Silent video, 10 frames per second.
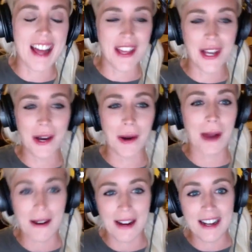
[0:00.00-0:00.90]
and then go
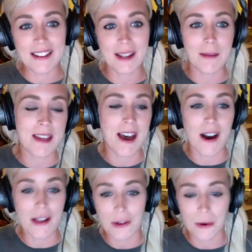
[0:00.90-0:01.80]
around, and it's gonna be that
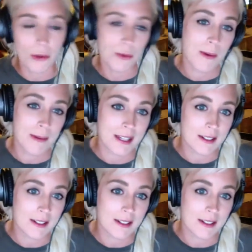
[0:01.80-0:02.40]
other old woman.